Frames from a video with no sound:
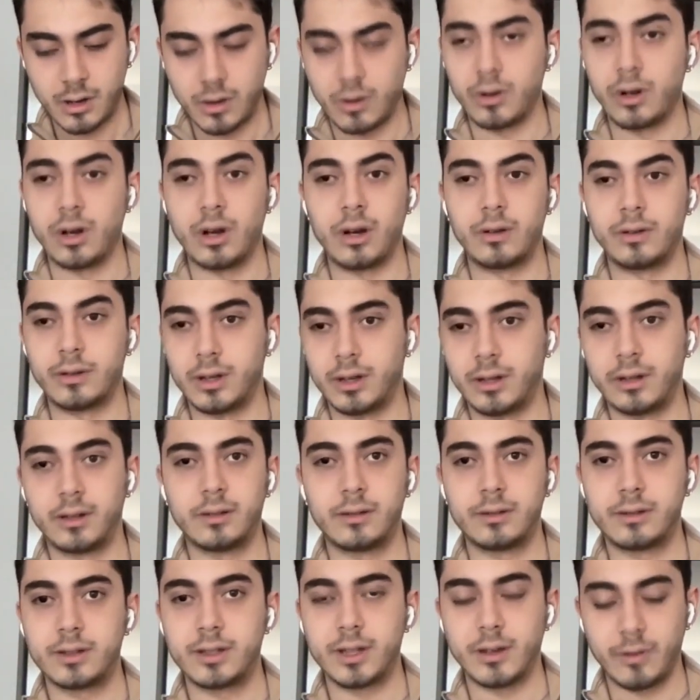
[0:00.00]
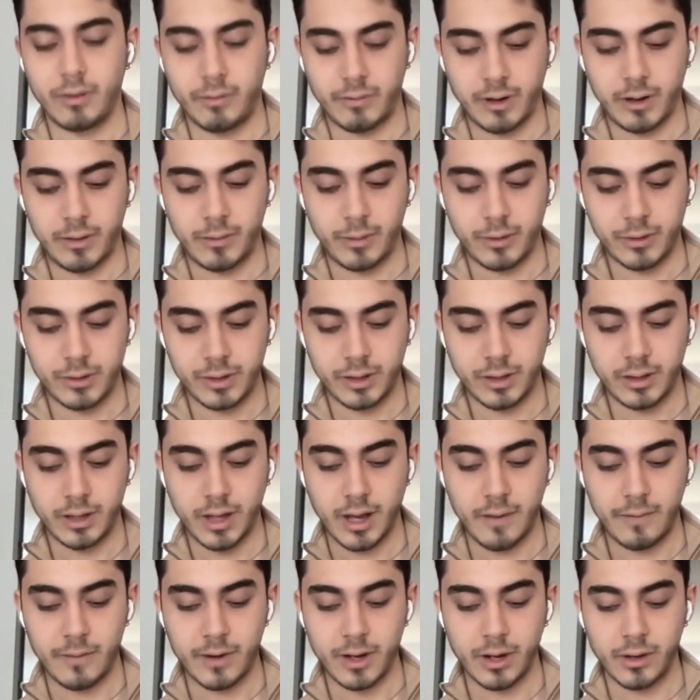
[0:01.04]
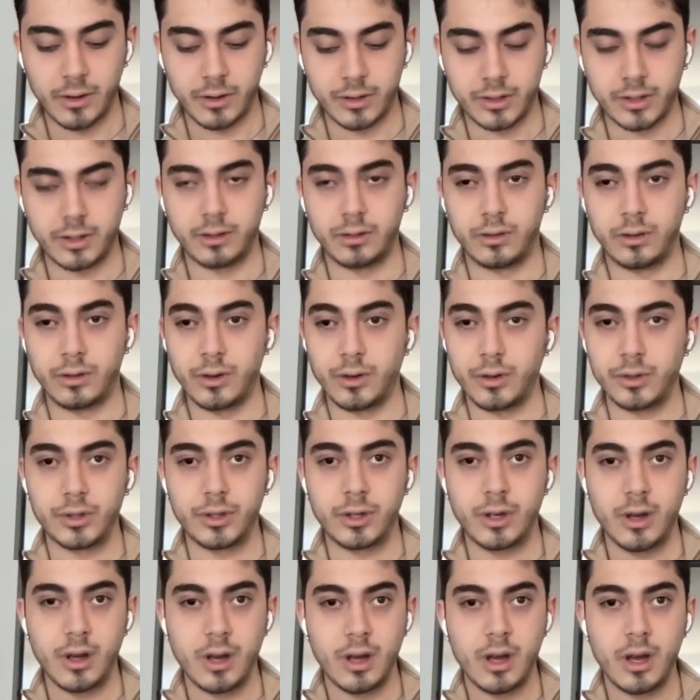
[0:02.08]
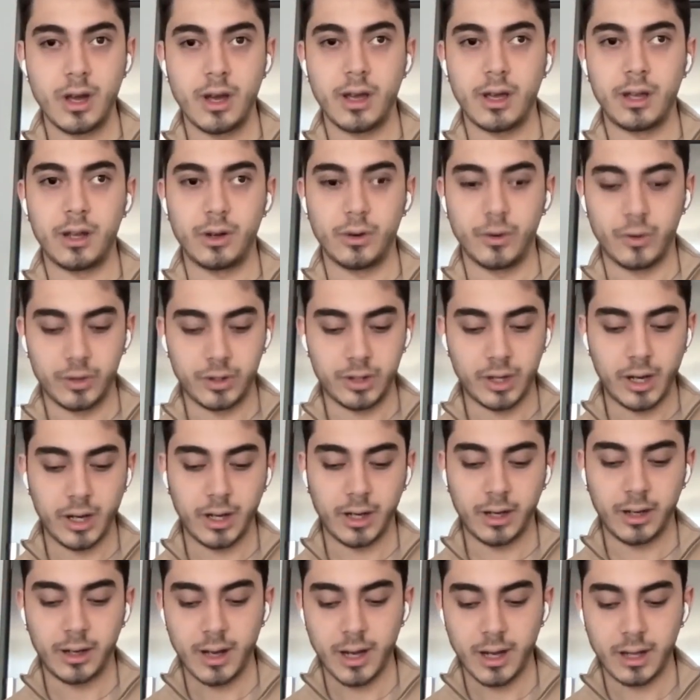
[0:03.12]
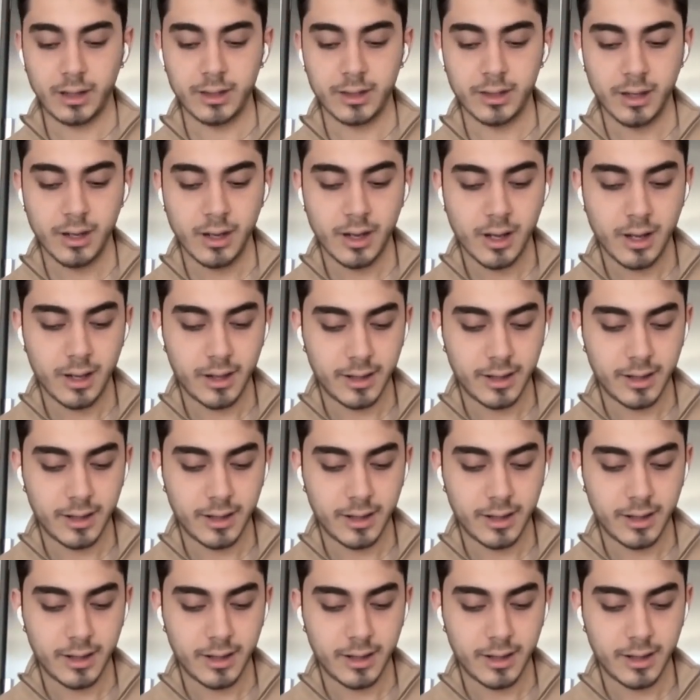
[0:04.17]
Or no, 75%. Yeah, we are using those in our retargeting ads.